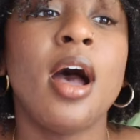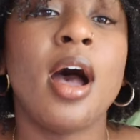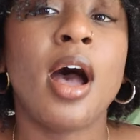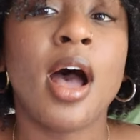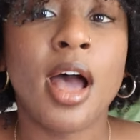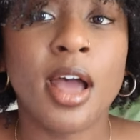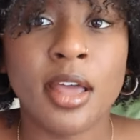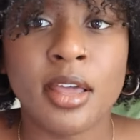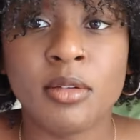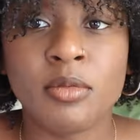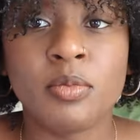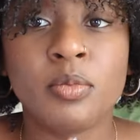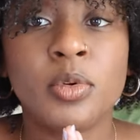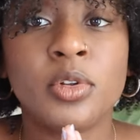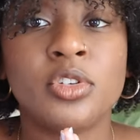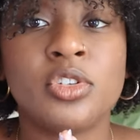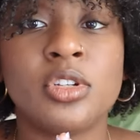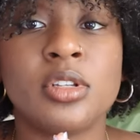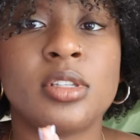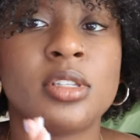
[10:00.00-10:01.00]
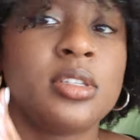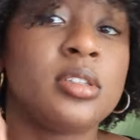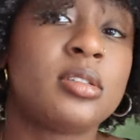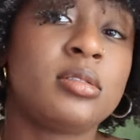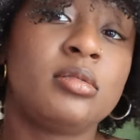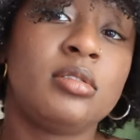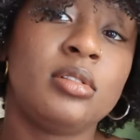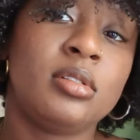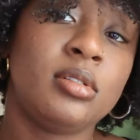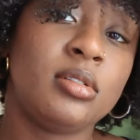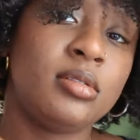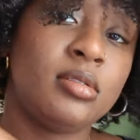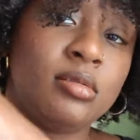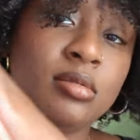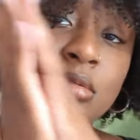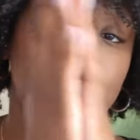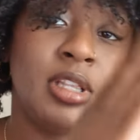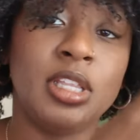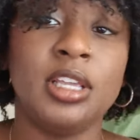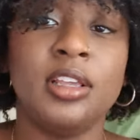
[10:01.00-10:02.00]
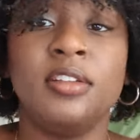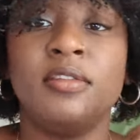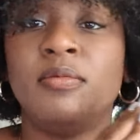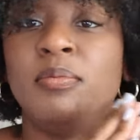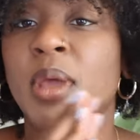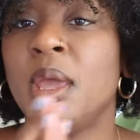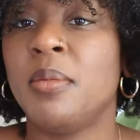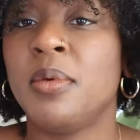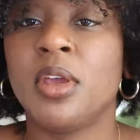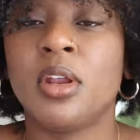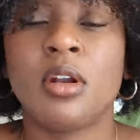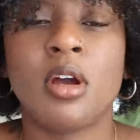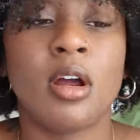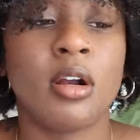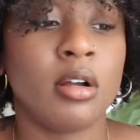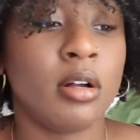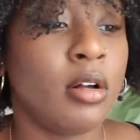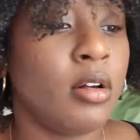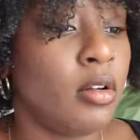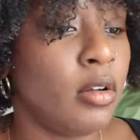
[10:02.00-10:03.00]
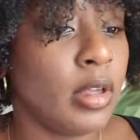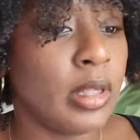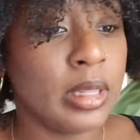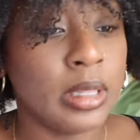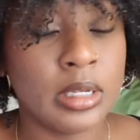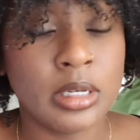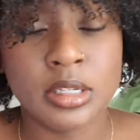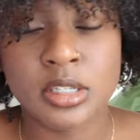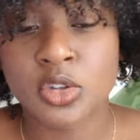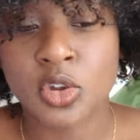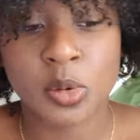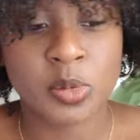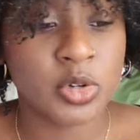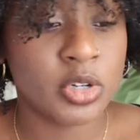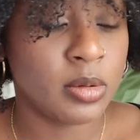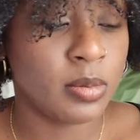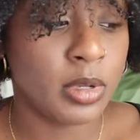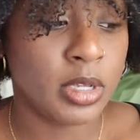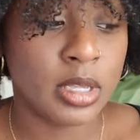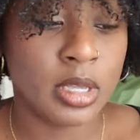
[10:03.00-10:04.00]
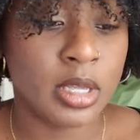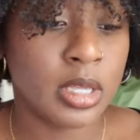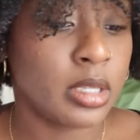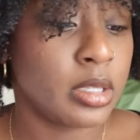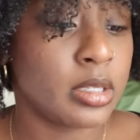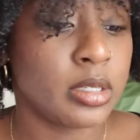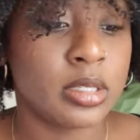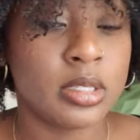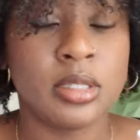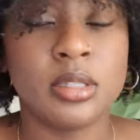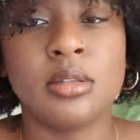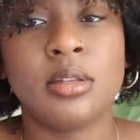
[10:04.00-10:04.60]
I would just leave maybe an article in the description because